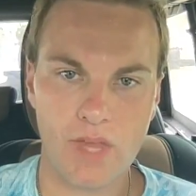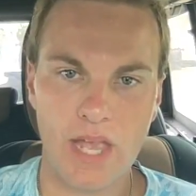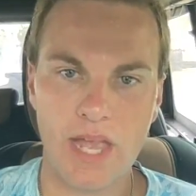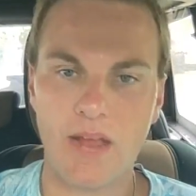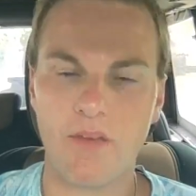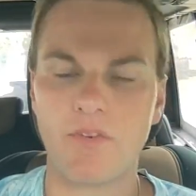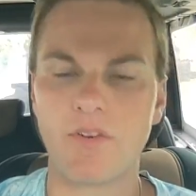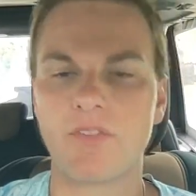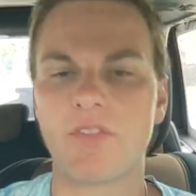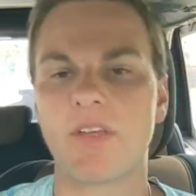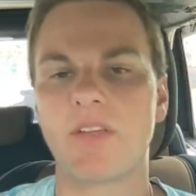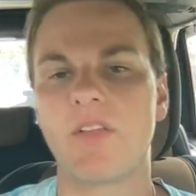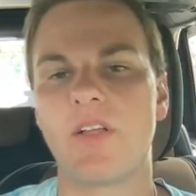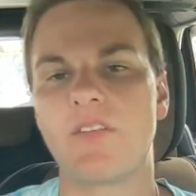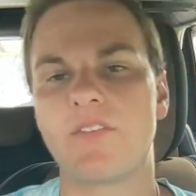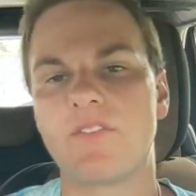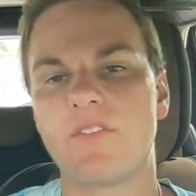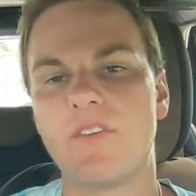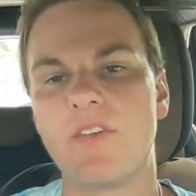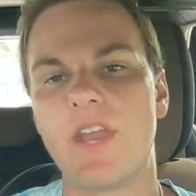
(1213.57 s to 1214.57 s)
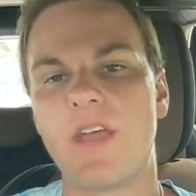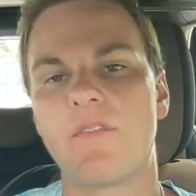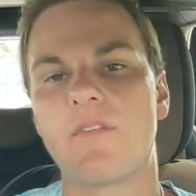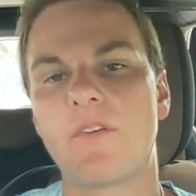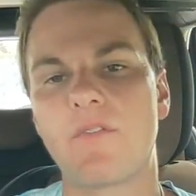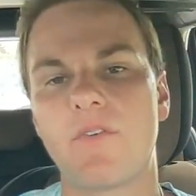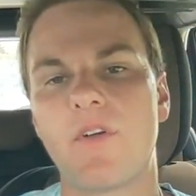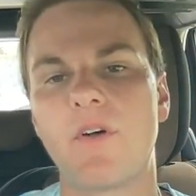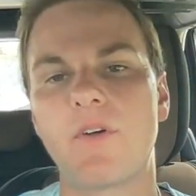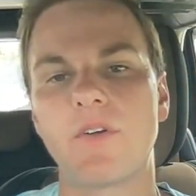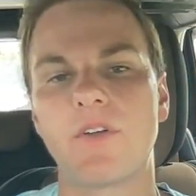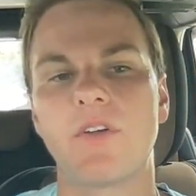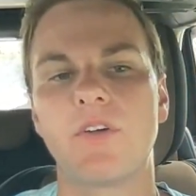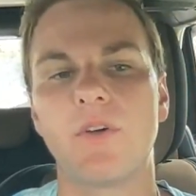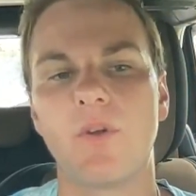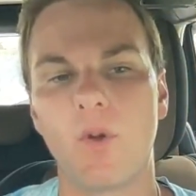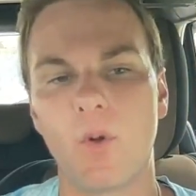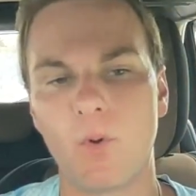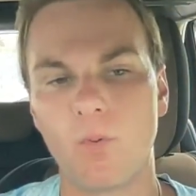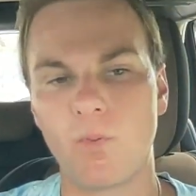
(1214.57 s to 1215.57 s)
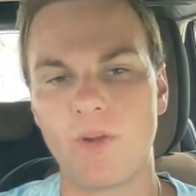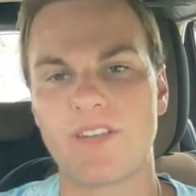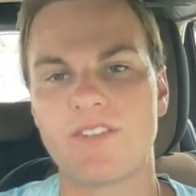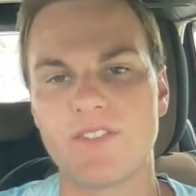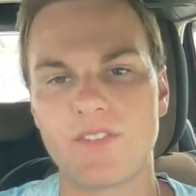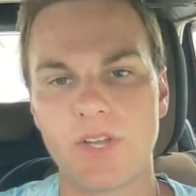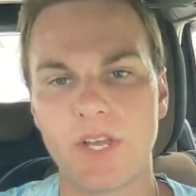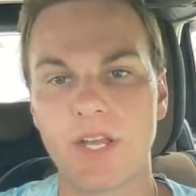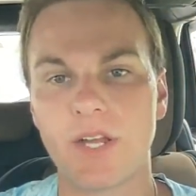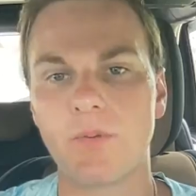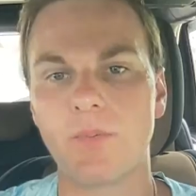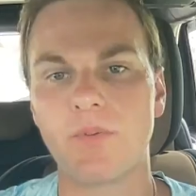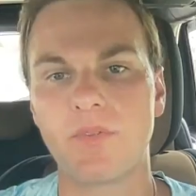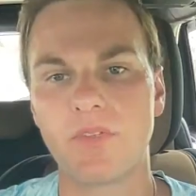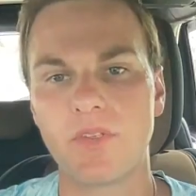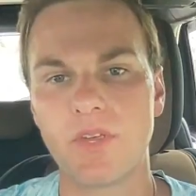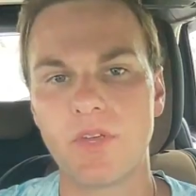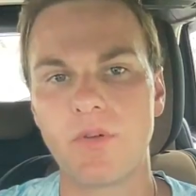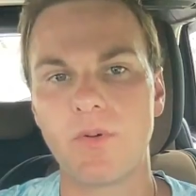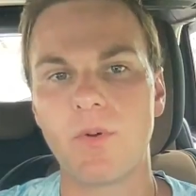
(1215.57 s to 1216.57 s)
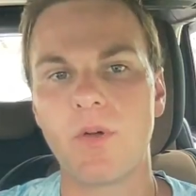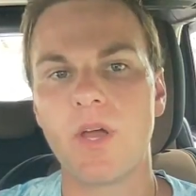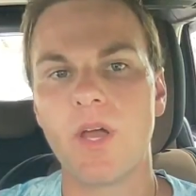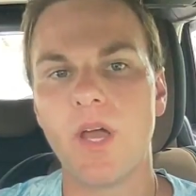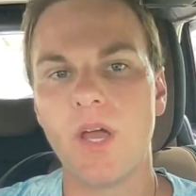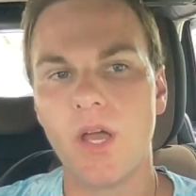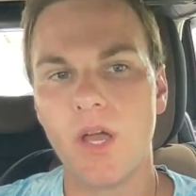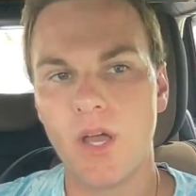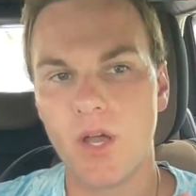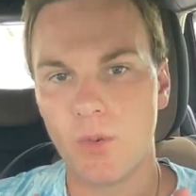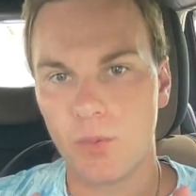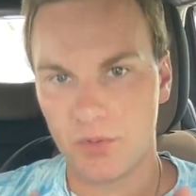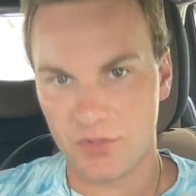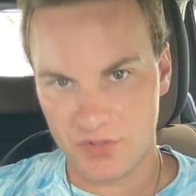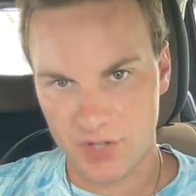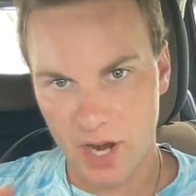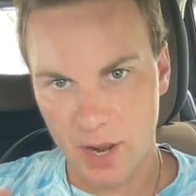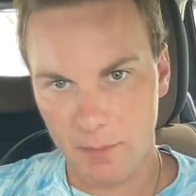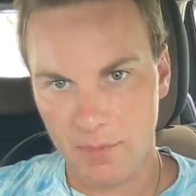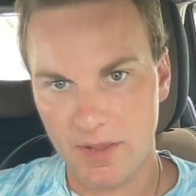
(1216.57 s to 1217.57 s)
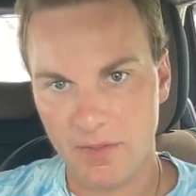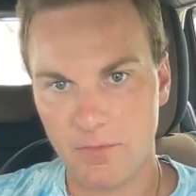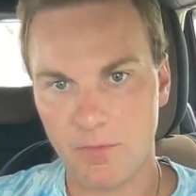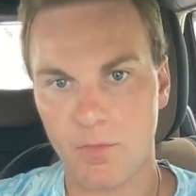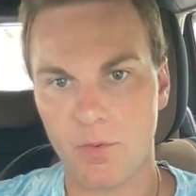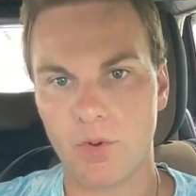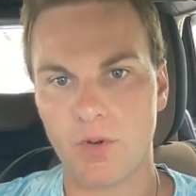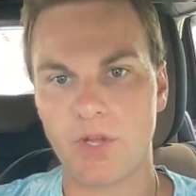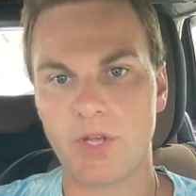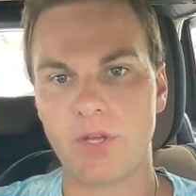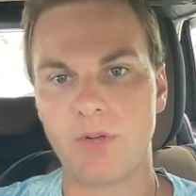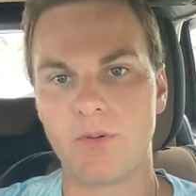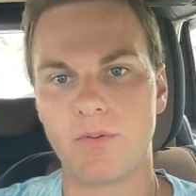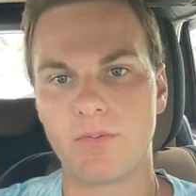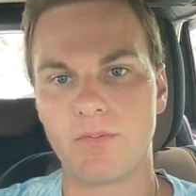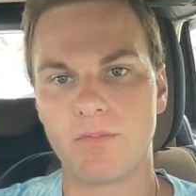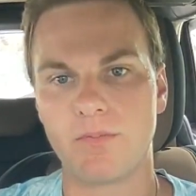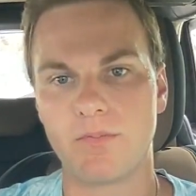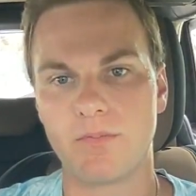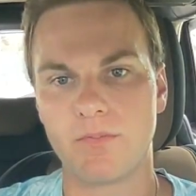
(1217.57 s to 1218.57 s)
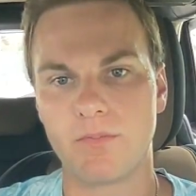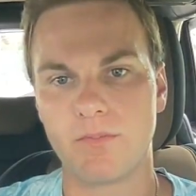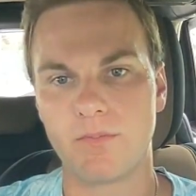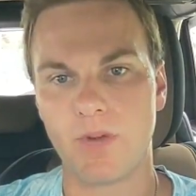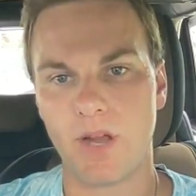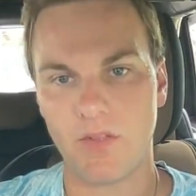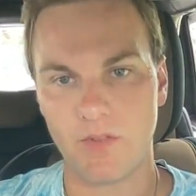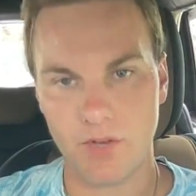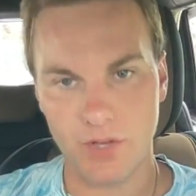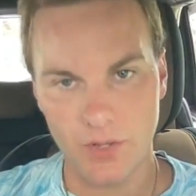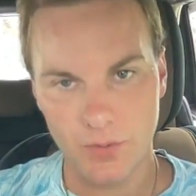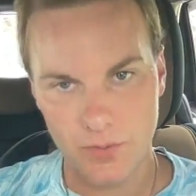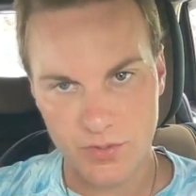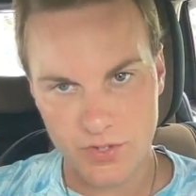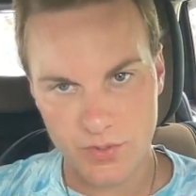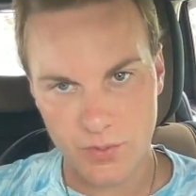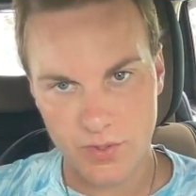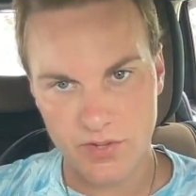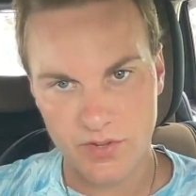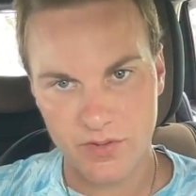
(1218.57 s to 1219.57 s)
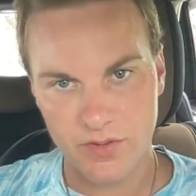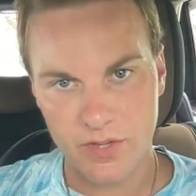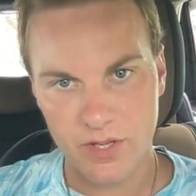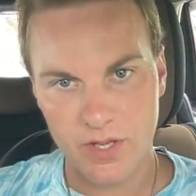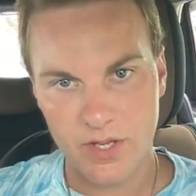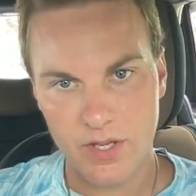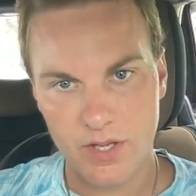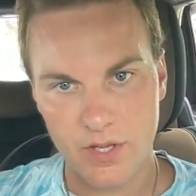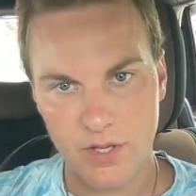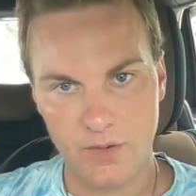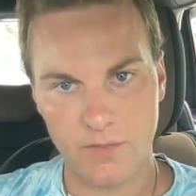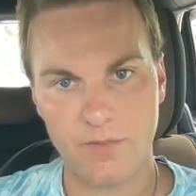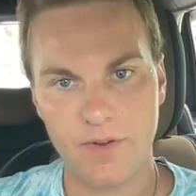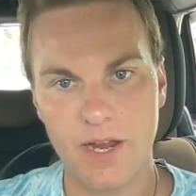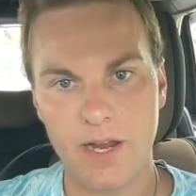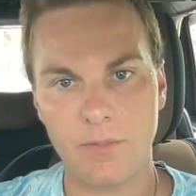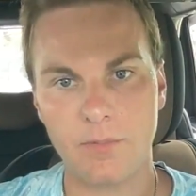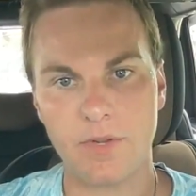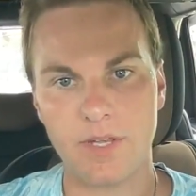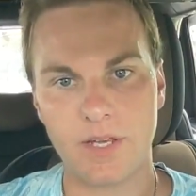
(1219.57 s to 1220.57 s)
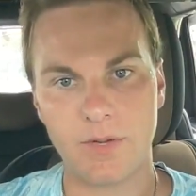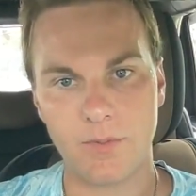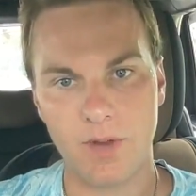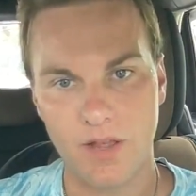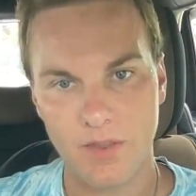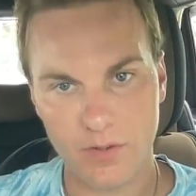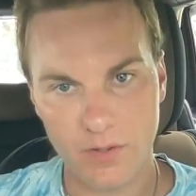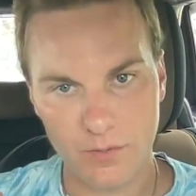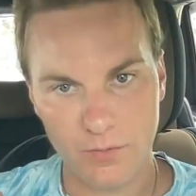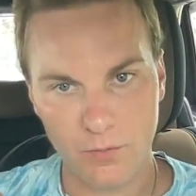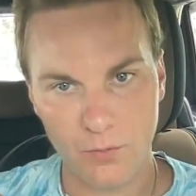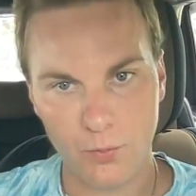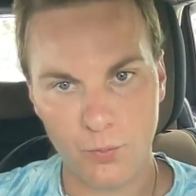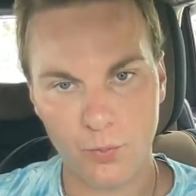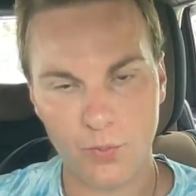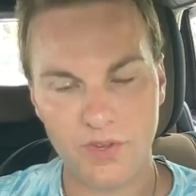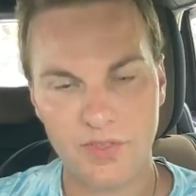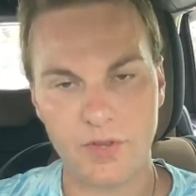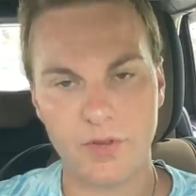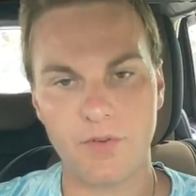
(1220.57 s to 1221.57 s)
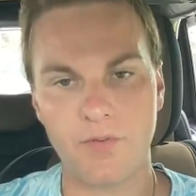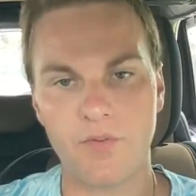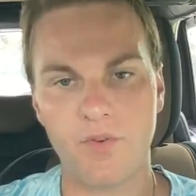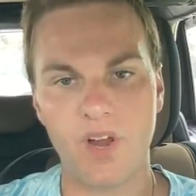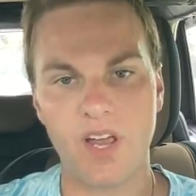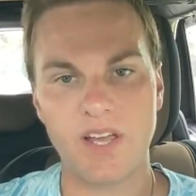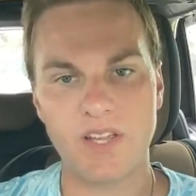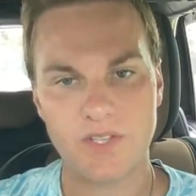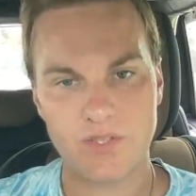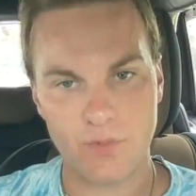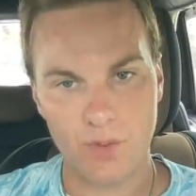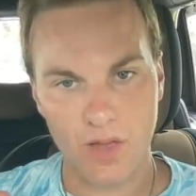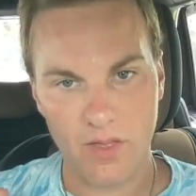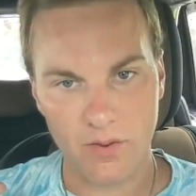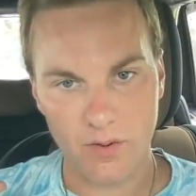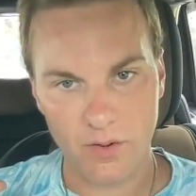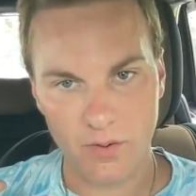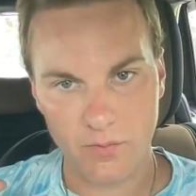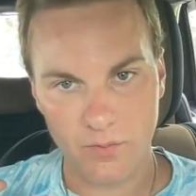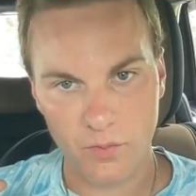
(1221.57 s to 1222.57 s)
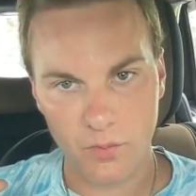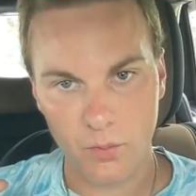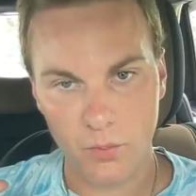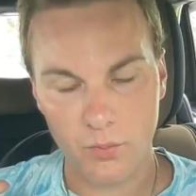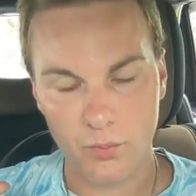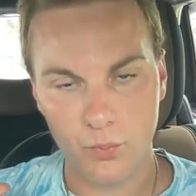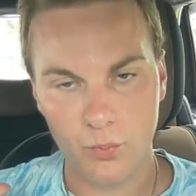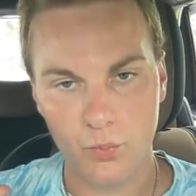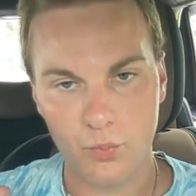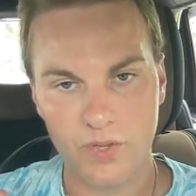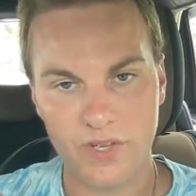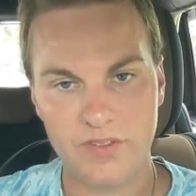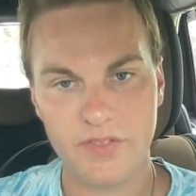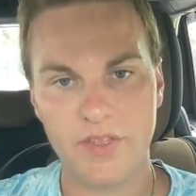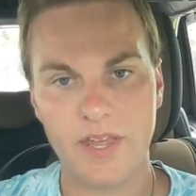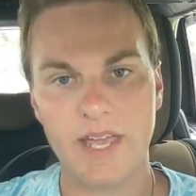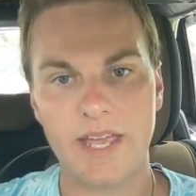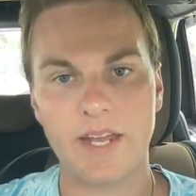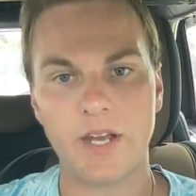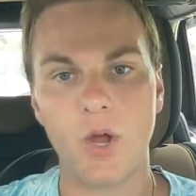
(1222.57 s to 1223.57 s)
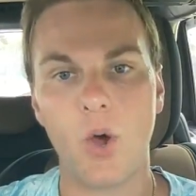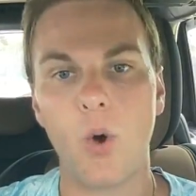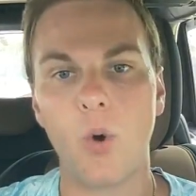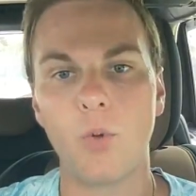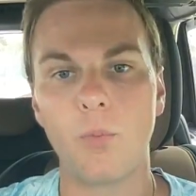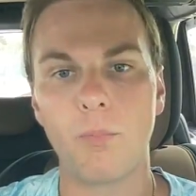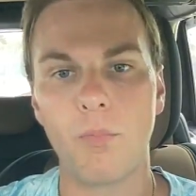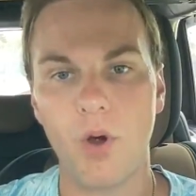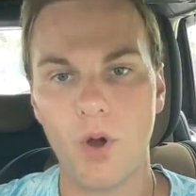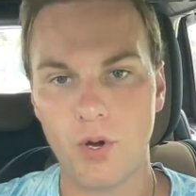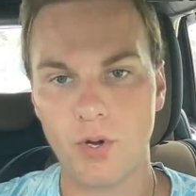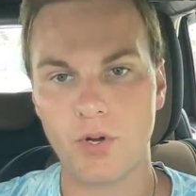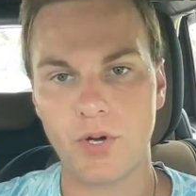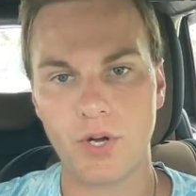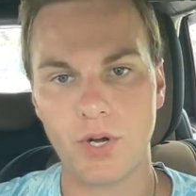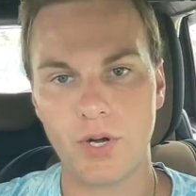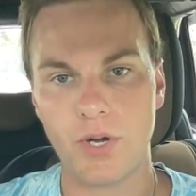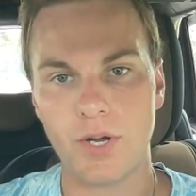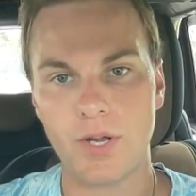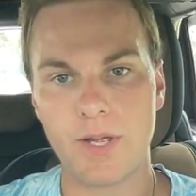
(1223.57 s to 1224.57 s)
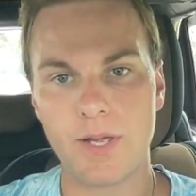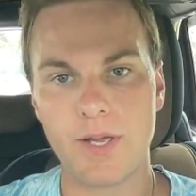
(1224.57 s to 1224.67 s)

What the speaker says: Everything that's never felt good or resonated with you was not meant for you. Rather, it was with your family, rather with your friends, rather with an old partner.